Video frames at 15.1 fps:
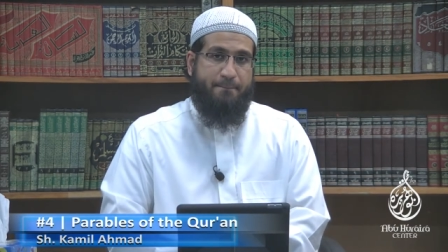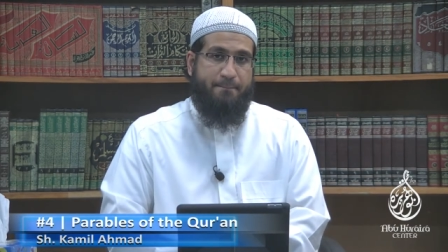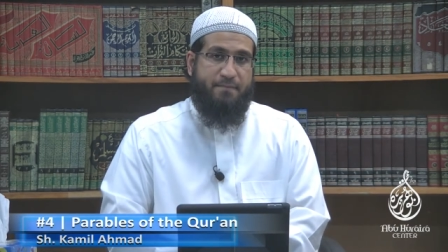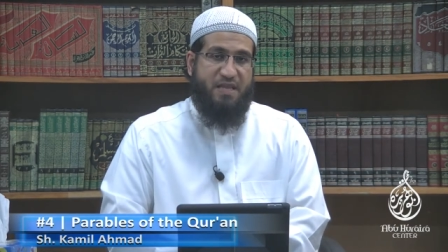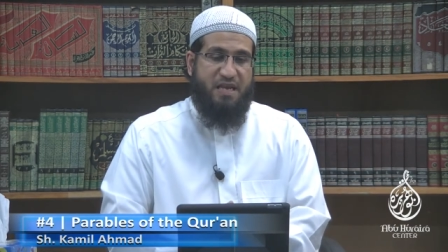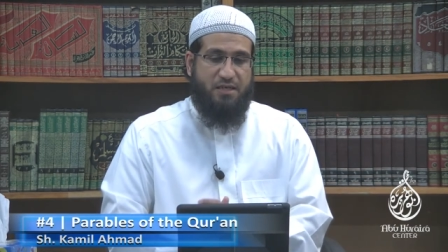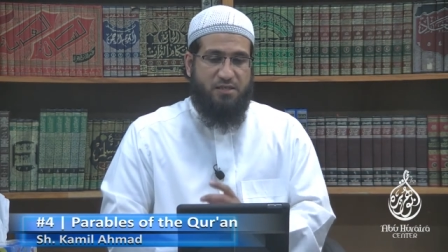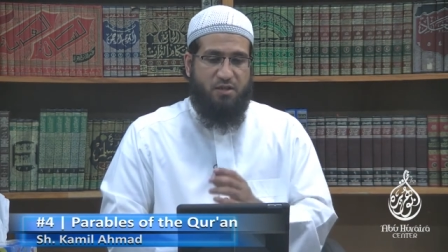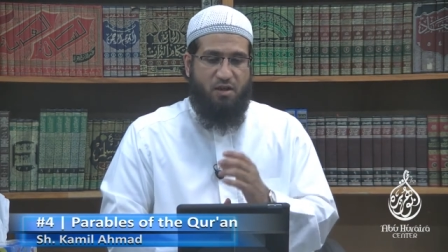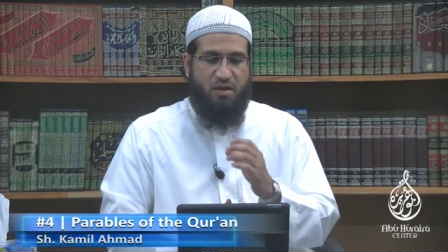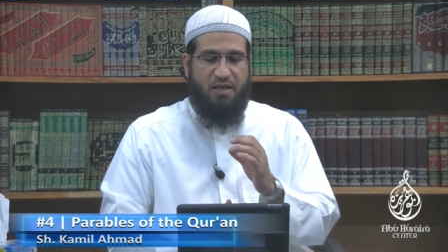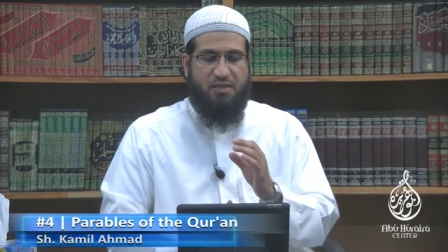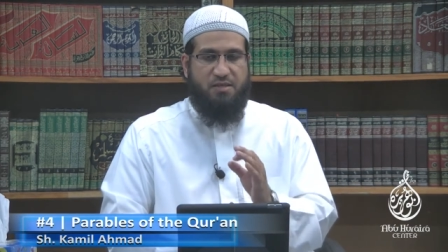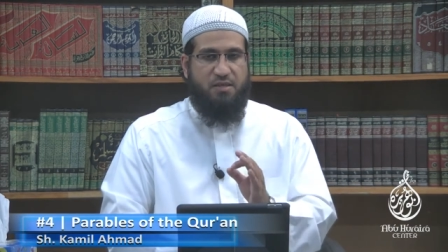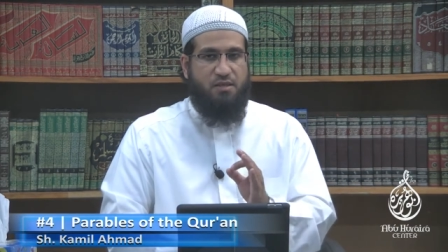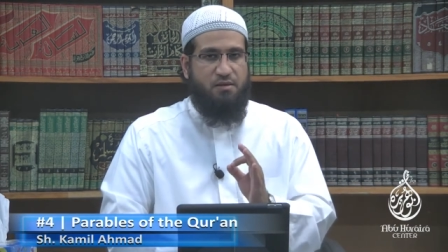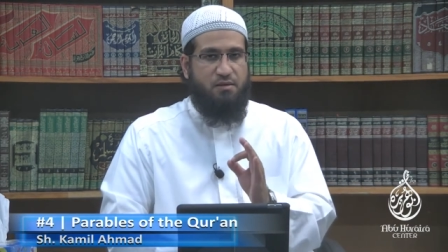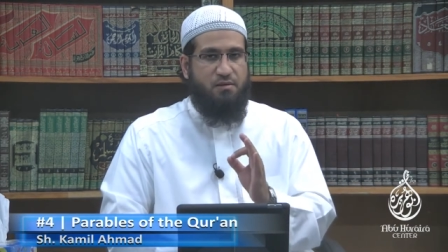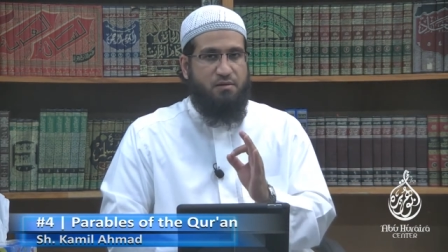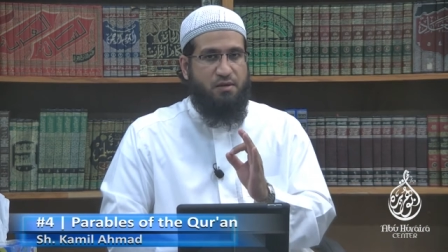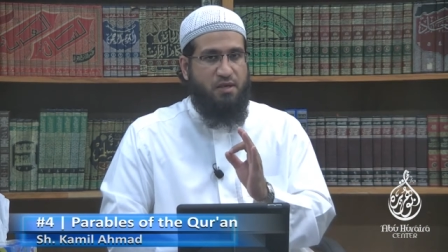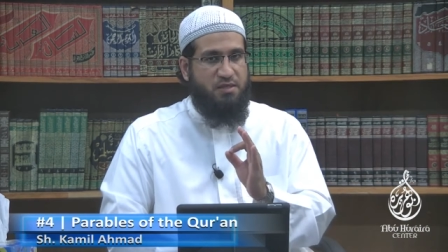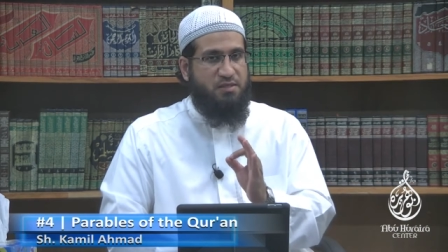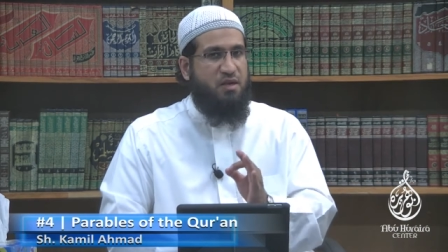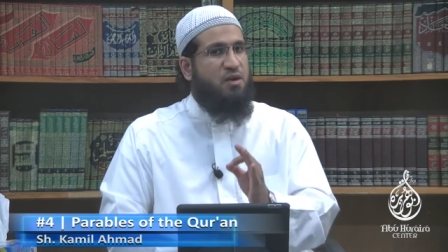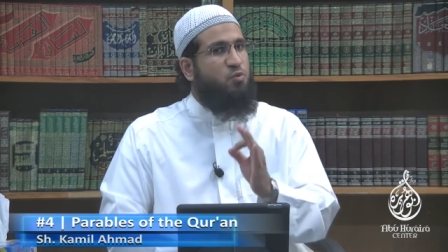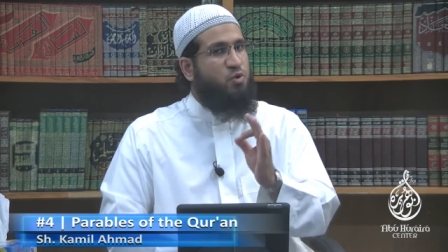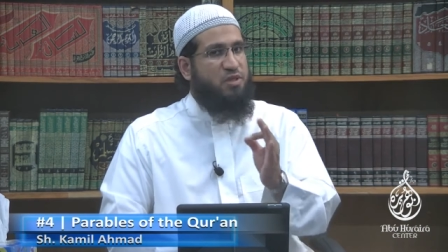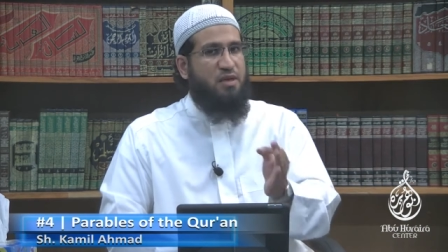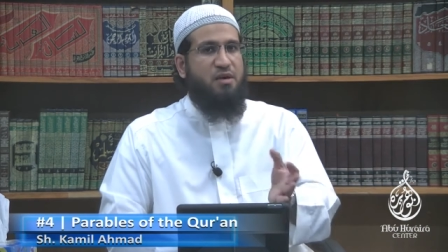as long as it is done
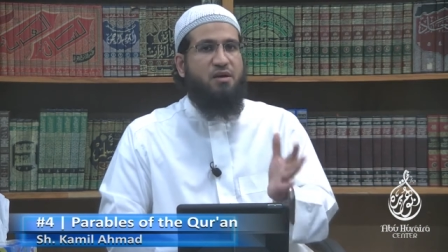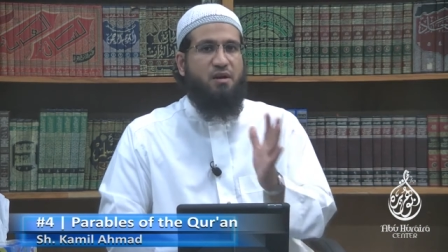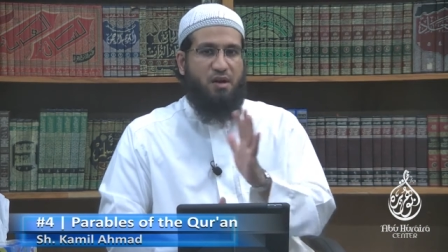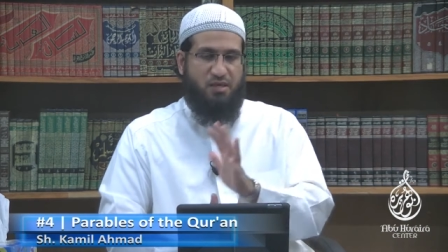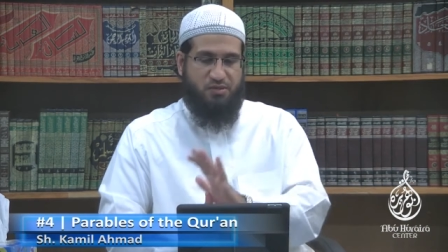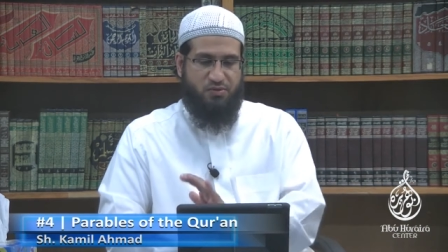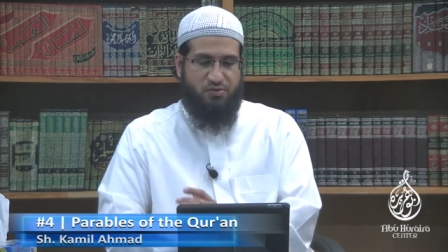with ikhlas.